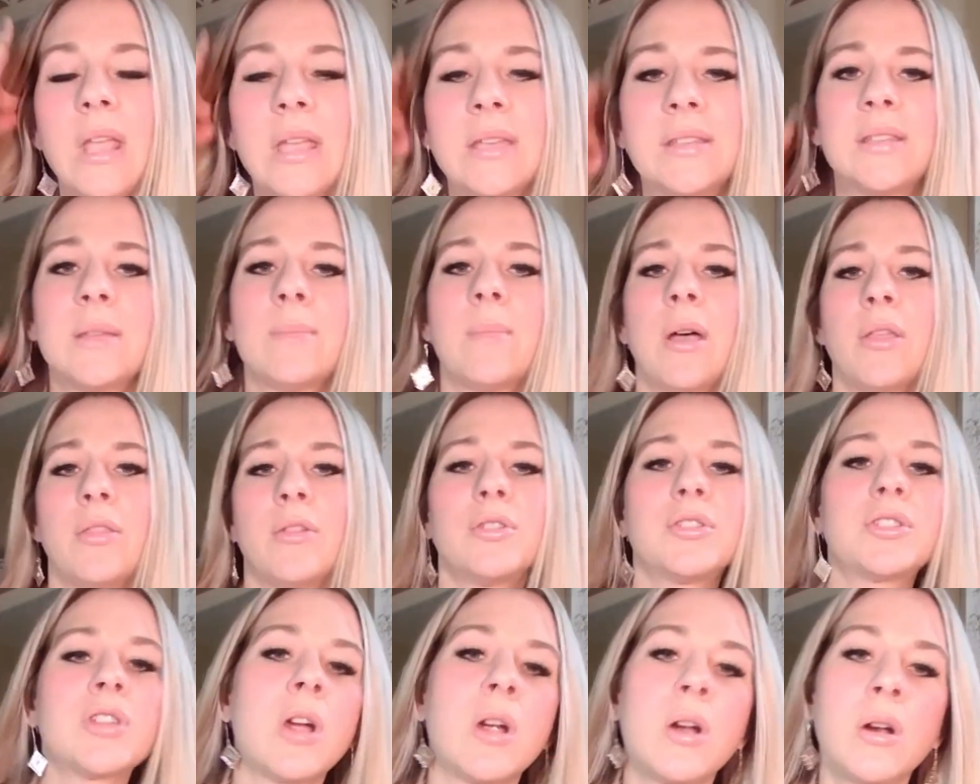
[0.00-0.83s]
Some
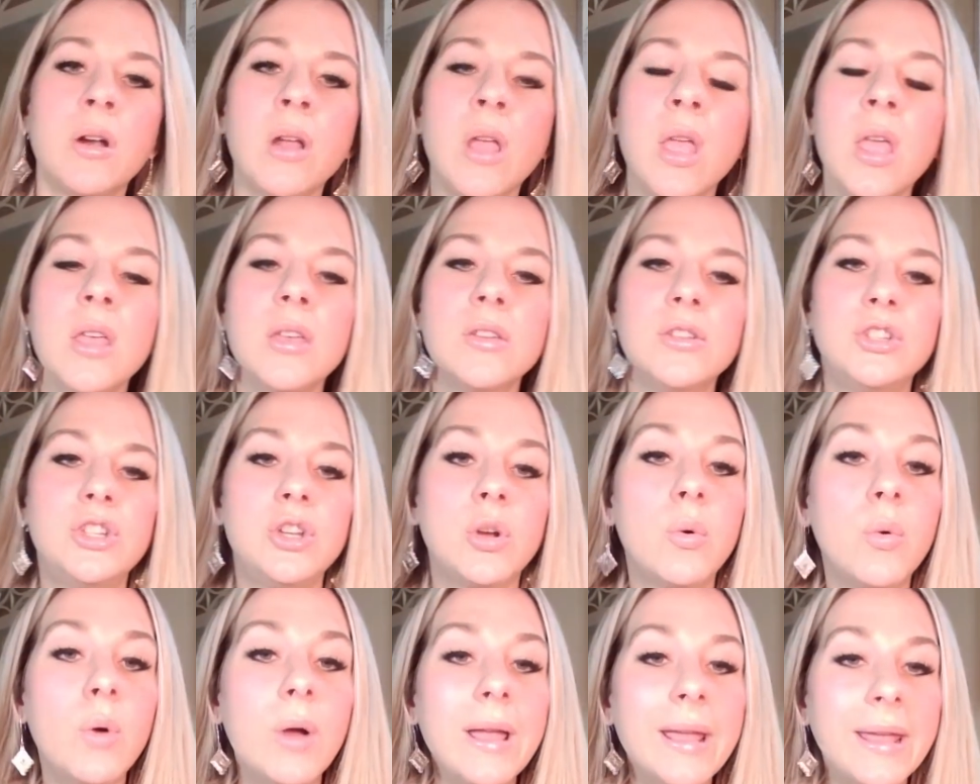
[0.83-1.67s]
others are
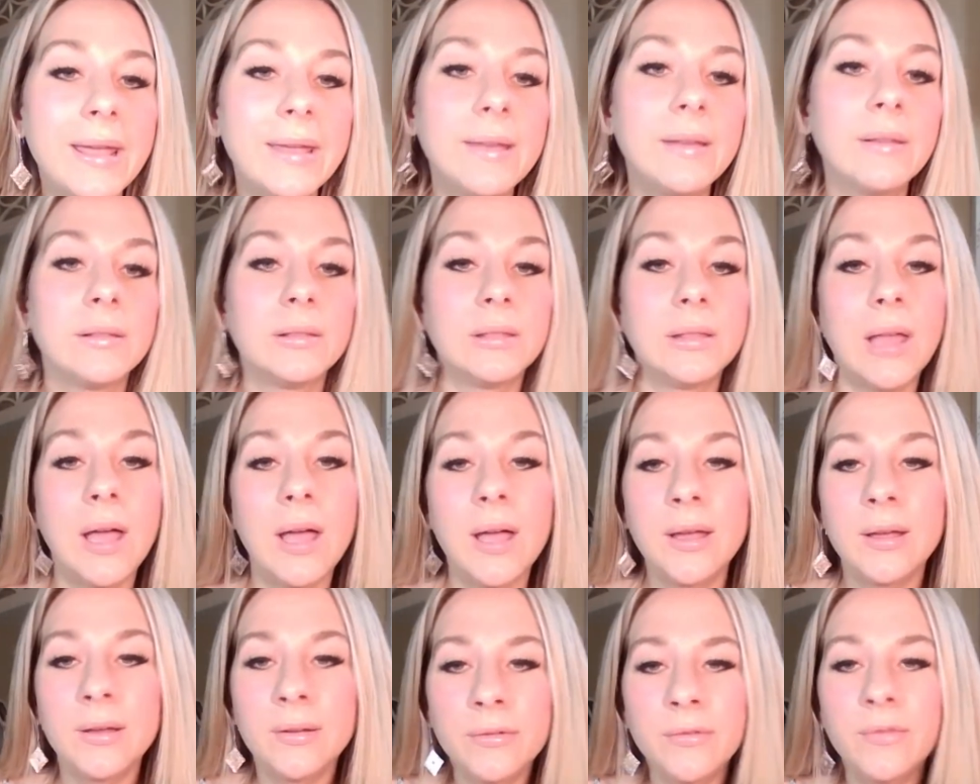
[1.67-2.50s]
joy,
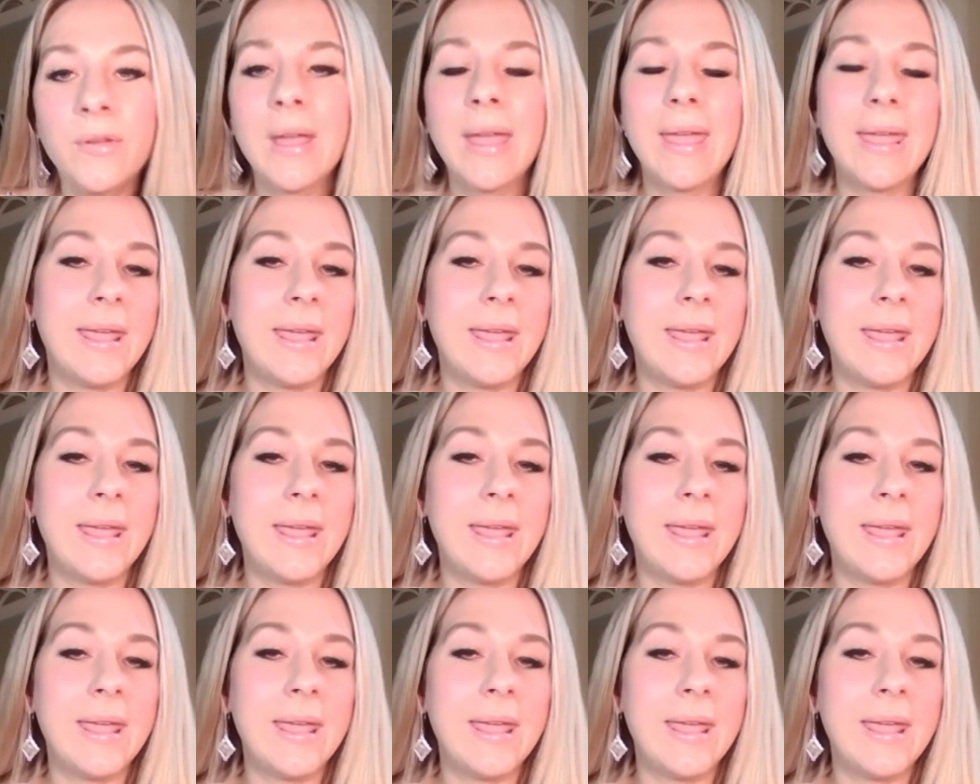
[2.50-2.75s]
love,